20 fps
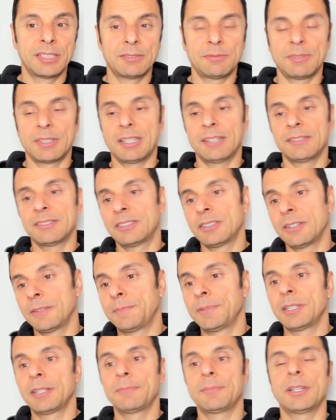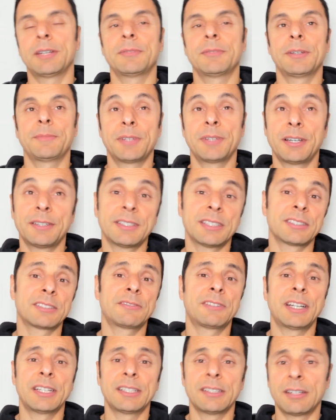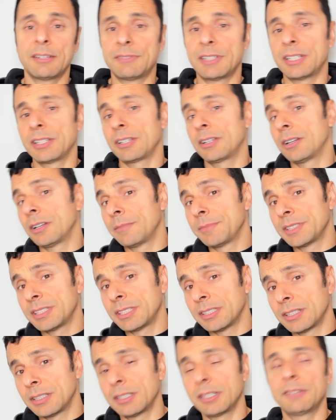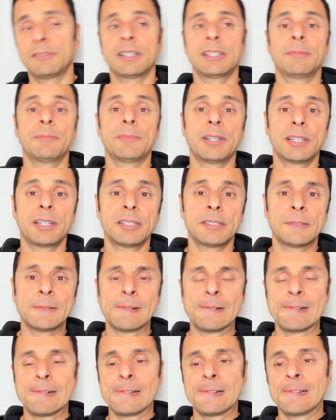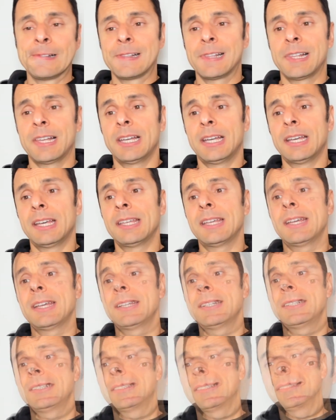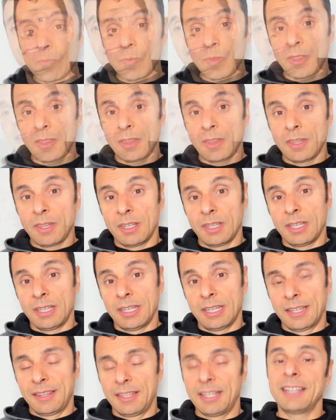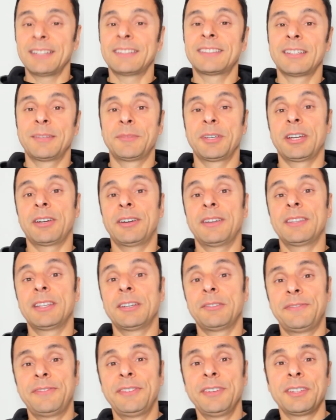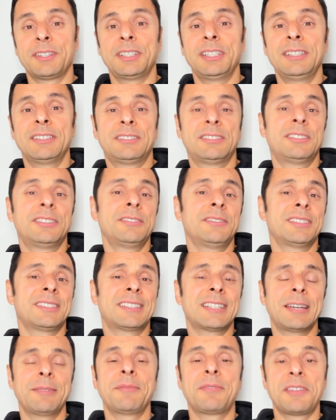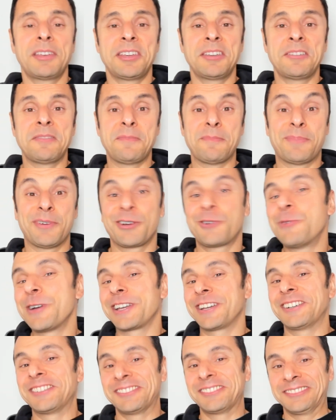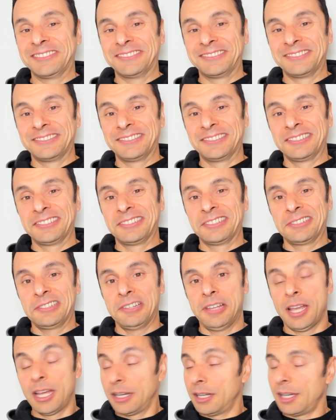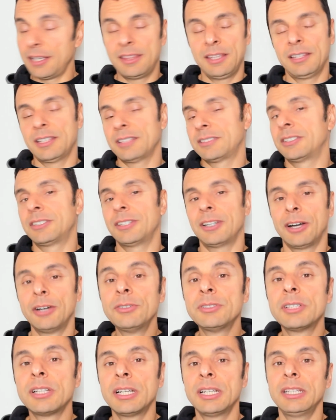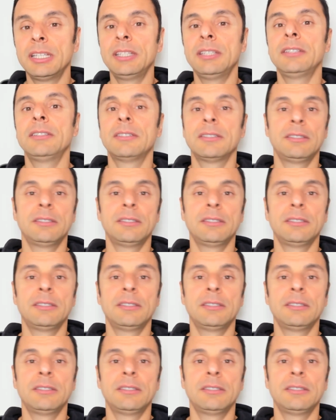without stopping, blah, blah, blah. That's great. I ran a kilometer, I ran a mile. And the next time they go out, they'll feel the need to do the same thing, but quicker. And I think that's a totally